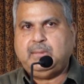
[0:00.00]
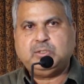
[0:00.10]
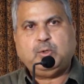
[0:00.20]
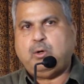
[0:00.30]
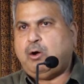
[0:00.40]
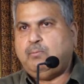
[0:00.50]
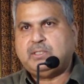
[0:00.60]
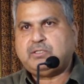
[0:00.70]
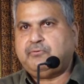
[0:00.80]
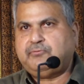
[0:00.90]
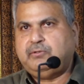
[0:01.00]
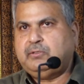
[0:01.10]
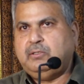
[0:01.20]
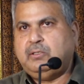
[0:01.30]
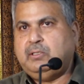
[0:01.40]
So how much of
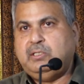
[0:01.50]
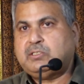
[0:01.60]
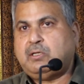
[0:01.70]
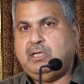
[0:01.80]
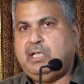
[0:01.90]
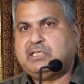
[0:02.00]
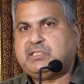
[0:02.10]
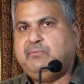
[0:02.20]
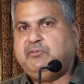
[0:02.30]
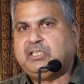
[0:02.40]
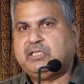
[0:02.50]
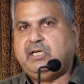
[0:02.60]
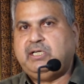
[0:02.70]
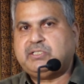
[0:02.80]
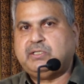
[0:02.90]
it's all extreme weather
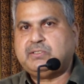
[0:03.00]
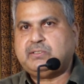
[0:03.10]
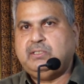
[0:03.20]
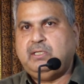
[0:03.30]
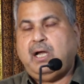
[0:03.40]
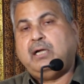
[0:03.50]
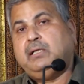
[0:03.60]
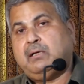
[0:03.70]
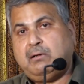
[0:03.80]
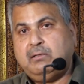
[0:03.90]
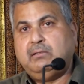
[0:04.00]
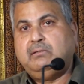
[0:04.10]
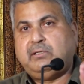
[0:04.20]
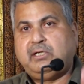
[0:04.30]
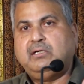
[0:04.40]
conditions, and they are all
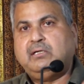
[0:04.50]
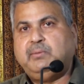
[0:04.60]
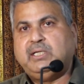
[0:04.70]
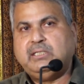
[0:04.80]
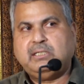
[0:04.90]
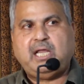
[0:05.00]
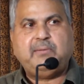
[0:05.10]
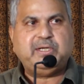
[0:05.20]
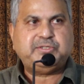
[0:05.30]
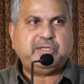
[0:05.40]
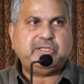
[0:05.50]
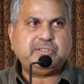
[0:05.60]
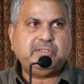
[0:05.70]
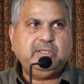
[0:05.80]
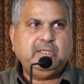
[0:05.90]
triggered by the climate
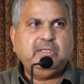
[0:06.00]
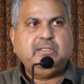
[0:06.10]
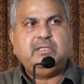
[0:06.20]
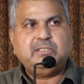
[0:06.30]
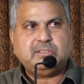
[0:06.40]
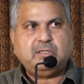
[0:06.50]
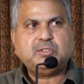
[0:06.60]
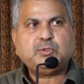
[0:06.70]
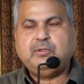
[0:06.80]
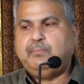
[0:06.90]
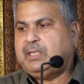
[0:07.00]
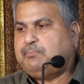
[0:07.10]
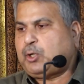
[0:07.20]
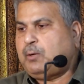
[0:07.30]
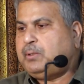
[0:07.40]
change. This is also a big
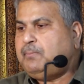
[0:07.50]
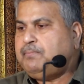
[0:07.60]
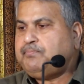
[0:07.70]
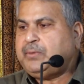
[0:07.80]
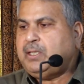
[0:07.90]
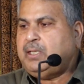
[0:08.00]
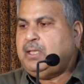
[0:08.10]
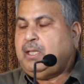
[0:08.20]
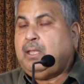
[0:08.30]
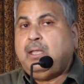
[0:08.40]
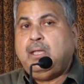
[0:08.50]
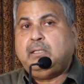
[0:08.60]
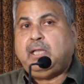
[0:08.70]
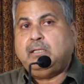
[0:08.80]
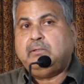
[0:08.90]
problem.
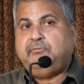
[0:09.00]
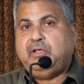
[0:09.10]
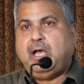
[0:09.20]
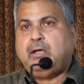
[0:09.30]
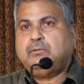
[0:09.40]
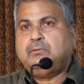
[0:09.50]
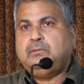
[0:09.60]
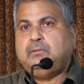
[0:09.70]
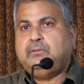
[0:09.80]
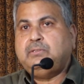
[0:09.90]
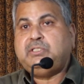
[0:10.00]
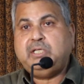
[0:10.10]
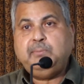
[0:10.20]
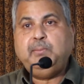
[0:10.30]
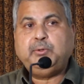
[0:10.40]
Then we have
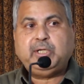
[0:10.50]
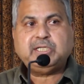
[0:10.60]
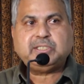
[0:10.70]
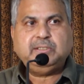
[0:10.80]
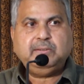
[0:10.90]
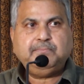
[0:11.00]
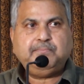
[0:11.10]
gene mutation.